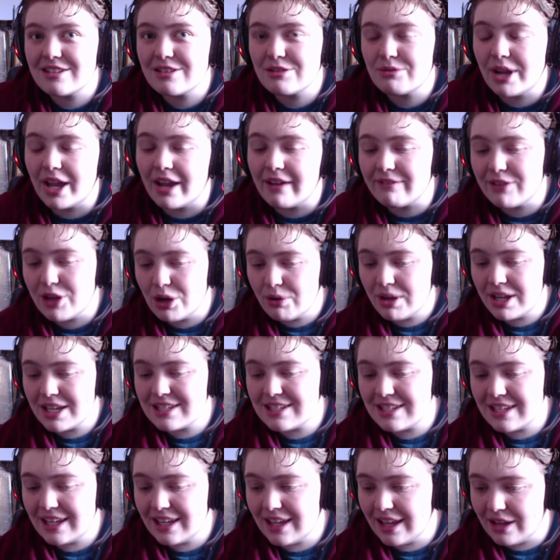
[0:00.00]
We have no
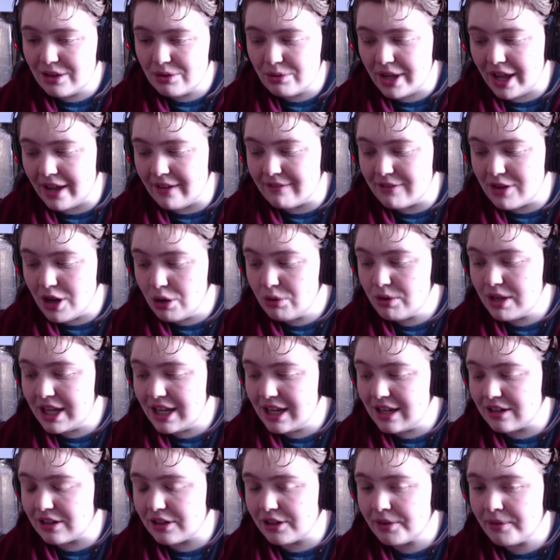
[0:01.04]
AC, we have no
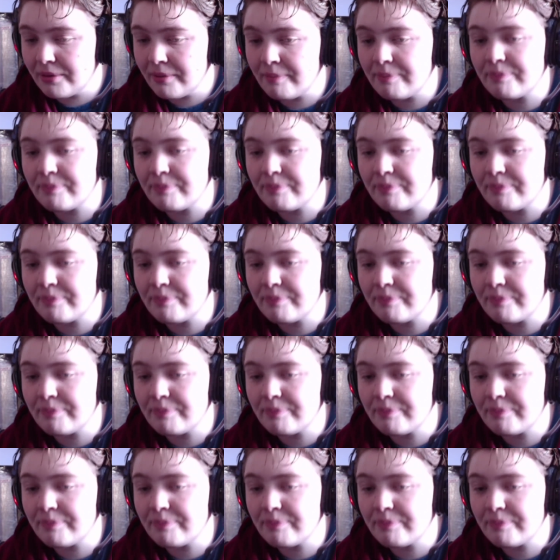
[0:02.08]
heater,